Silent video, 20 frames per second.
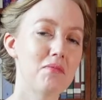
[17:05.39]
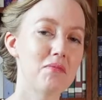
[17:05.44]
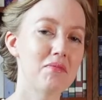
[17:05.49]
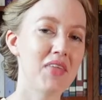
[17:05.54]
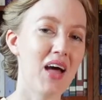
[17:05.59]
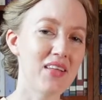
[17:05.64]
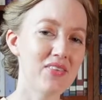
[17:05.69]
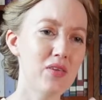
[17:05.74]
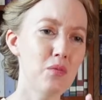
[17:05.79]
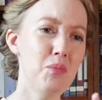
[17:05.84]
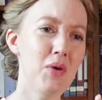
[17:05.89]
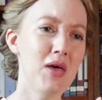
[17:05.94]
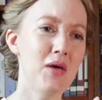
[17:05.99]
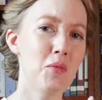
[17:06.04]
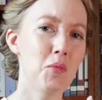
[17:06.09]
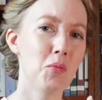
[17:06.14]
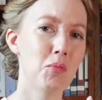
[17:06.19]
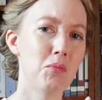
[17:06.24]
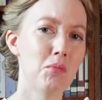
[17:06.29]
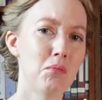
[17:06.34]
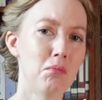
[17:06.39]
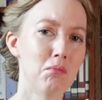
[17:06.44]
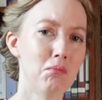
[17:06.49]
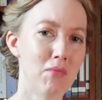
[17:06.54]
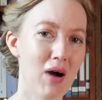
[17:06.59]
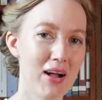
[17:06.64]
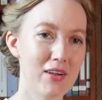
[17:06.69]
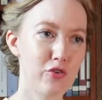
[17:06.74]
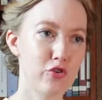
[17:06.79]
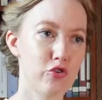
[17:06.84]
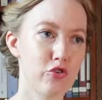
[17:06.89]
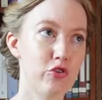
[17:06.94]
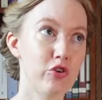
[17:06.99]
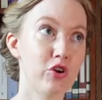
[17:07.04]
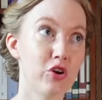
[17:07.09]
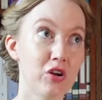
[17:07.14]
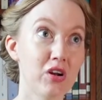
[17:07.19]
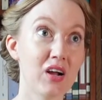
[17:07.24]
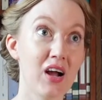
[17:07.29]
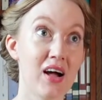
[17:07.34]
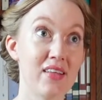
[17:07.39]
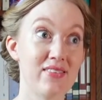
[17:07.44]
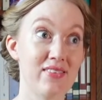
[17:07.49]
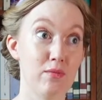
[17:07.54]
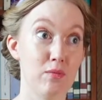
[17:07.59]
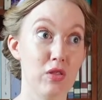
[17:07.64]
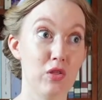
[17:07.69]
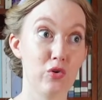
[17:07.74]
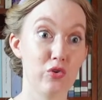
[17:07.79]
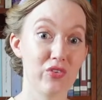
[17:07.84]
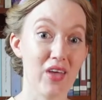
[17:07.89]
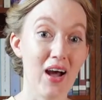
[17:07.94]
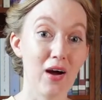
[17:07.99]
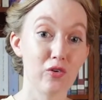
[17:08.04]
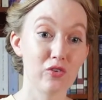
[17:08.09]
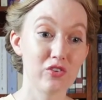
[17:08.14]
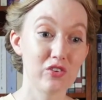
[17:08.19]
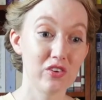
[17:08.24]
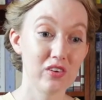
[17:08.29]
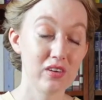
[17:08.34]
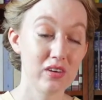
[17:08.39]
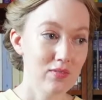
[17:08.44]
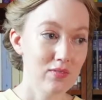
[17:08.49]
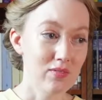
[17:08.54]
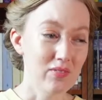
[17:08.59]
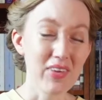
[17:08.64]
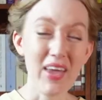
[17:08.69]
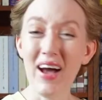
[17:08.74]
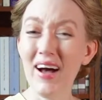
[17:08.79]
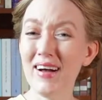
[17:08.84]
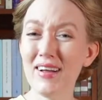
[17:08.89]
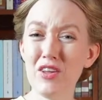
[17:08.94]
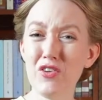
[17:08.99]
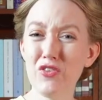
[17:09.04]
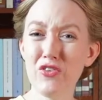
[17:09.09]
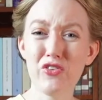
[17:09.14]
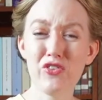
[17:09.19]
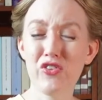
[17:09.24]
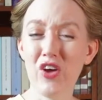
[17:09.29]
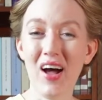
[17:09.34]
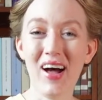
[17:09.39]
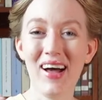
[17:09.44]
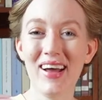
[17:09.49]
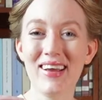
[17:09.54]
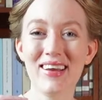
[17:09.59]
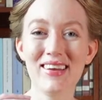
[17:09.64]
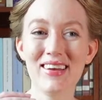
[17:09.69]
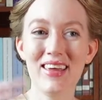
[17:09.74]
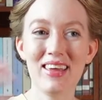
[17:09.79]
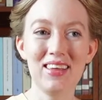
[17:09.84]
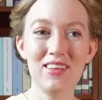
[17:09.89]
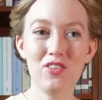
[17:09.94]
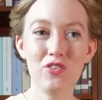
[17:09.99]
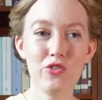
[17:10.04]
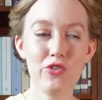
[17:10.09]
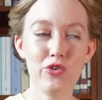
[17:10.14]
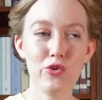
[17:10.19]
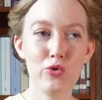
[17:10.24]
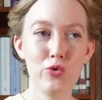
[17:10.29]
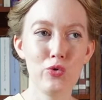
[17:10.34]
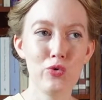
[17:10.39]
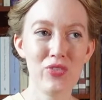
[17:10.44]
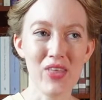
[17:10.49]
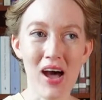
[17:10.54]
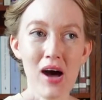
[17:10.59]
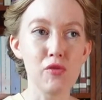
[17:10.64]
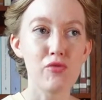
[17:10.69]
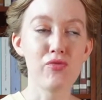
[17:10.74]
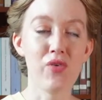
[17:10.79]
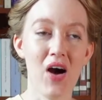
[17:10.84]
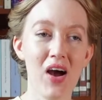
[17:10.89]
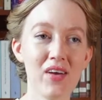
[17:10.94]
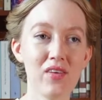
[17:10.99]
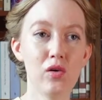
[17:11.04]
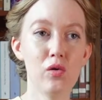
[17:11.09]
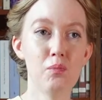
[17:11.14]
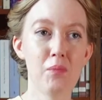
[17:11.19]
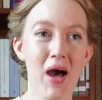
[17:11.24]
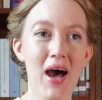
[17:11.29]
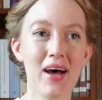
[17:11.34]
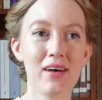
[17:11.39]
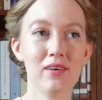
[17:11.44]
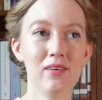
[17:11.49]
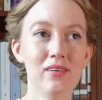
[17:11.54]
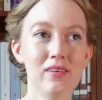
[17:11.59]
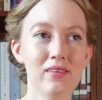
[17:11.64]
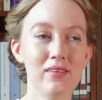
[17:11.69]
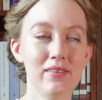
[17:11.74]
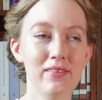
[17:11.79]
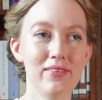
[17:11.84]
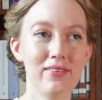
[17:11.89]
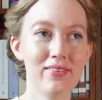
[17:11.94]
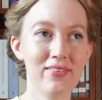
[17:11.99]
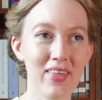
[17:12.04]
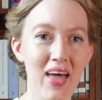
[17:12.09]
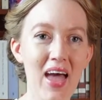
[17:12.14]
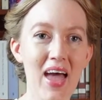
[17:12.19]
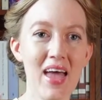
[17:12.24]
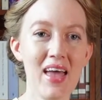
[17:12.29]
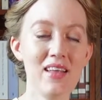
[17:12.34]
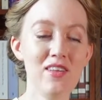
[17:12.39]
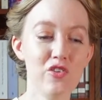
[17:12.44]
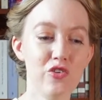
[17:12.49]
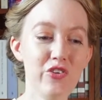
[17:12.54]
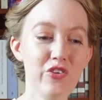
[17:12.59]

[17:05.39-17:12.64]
that's a bit much. You could have cut some of those out. Yeah, and just tying into that final battle, the end,